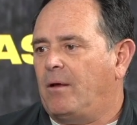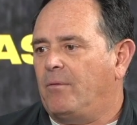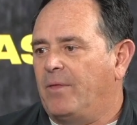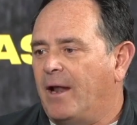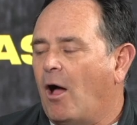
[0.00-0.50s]

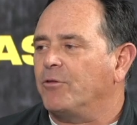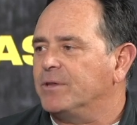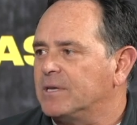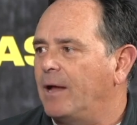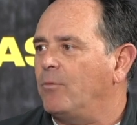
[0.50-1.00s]
then I'll
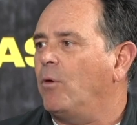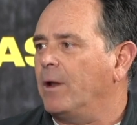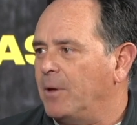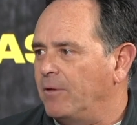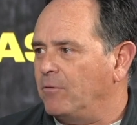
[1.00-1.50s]
decide what
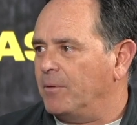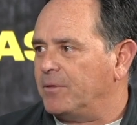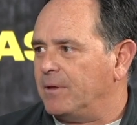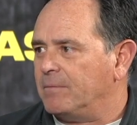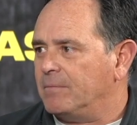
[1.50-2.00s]
I'm going to do with
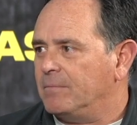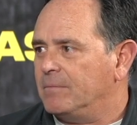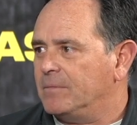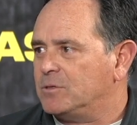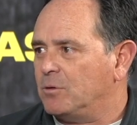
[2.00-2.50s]
it.
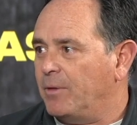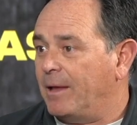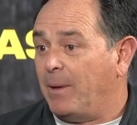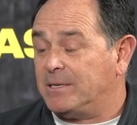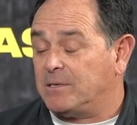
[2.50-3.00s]
Mm-hmm. So they
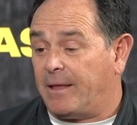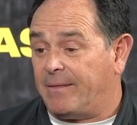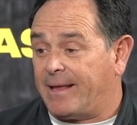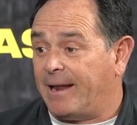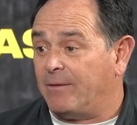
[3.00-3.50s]

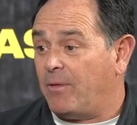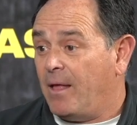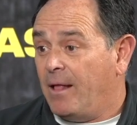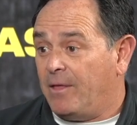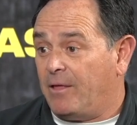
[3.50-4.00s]

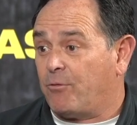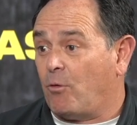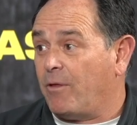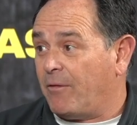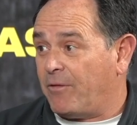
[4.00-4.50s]

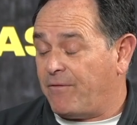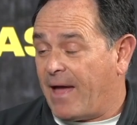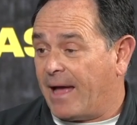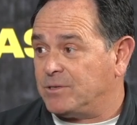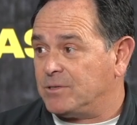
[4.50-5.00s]
throw out the
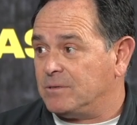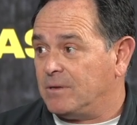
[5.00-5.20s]
facts.